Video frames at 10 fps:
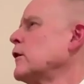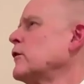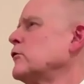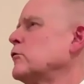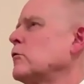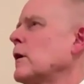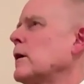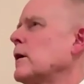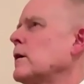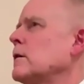It's
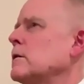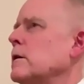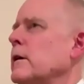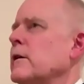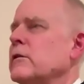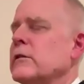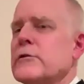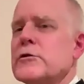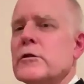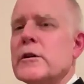
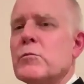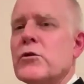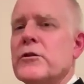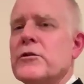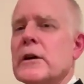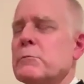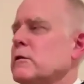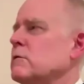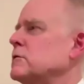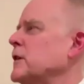essentially a precept
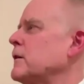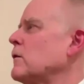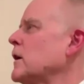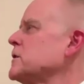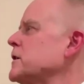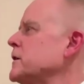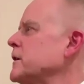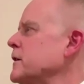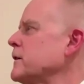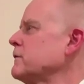of generosity
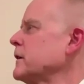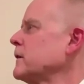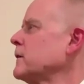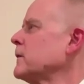and giving.